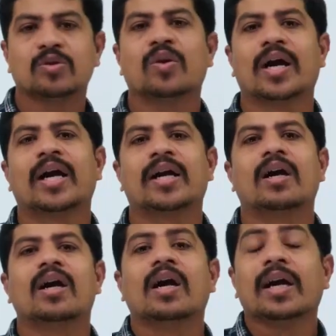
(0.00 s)
so
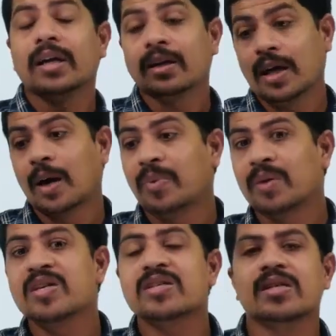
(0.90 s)
that in
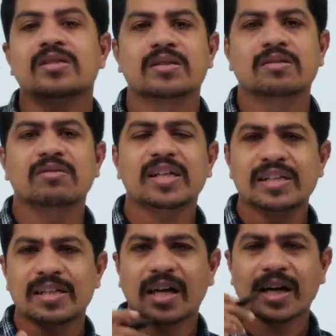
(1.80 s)
upcoming sessions we
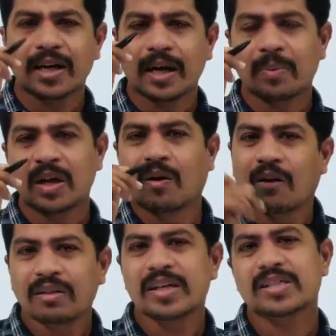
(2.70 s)
can directly apply
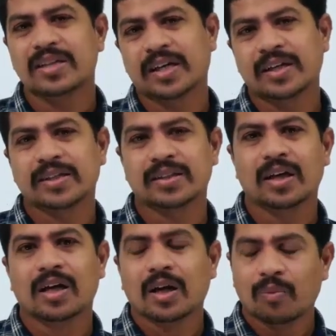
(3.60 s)
all these techniques
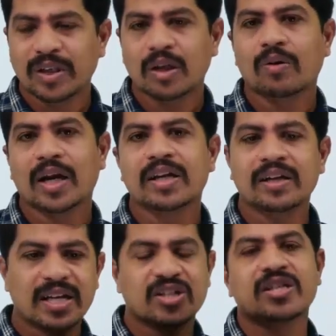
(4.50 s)
without
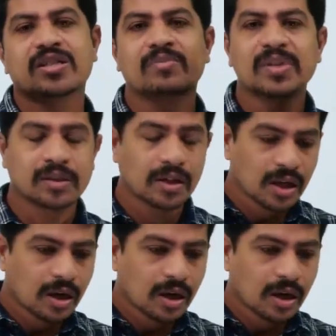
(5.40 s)
any hesitation. Means